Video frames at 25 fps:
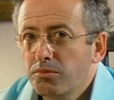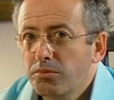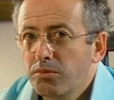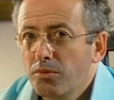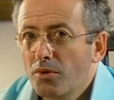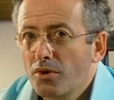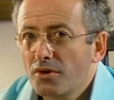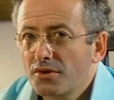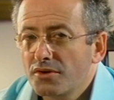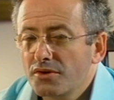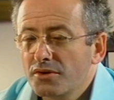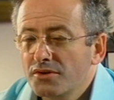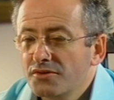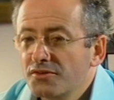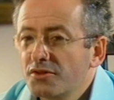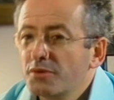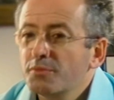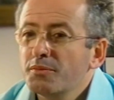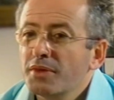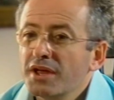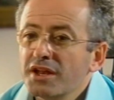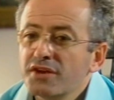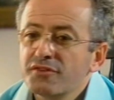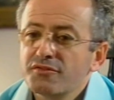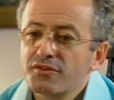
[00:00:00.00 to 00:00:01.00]
What is the
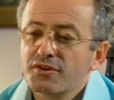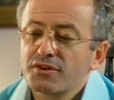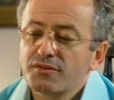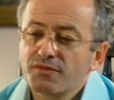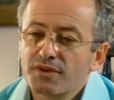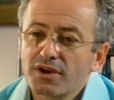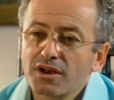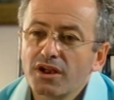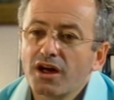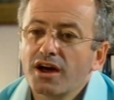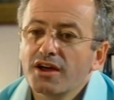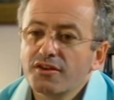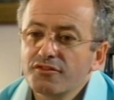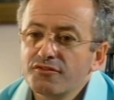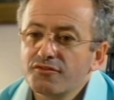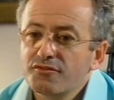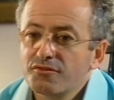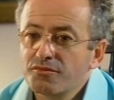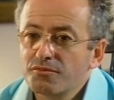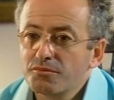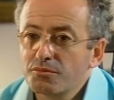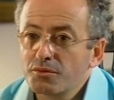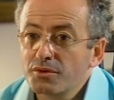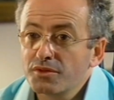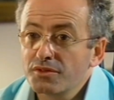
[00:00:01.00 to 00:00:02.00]
benefit of a
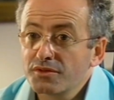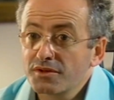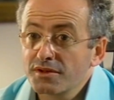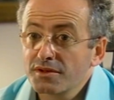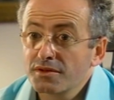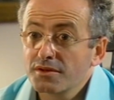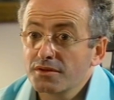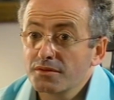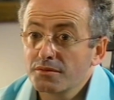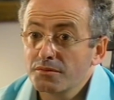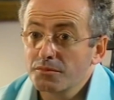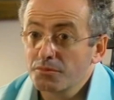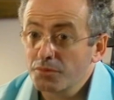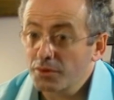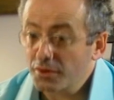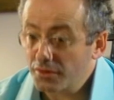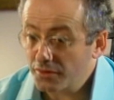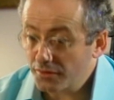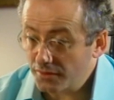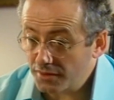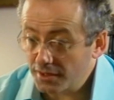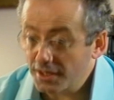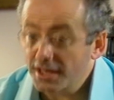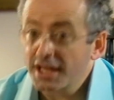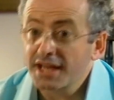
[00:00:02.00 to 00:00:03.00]
life
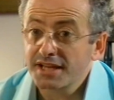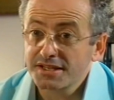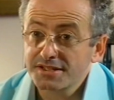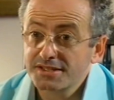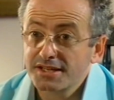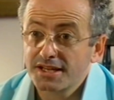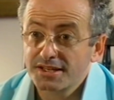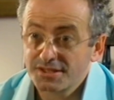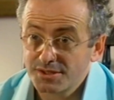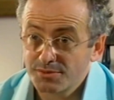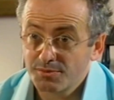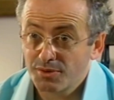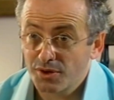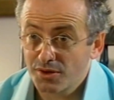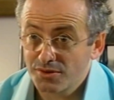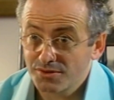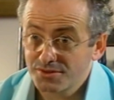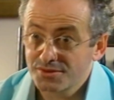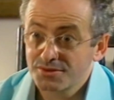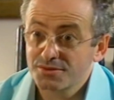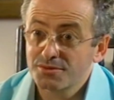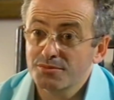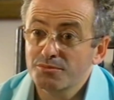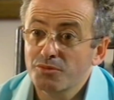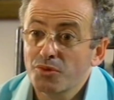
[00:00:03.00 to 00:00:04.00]
with less as
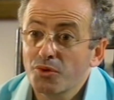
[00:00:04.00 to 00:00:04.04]
opposed to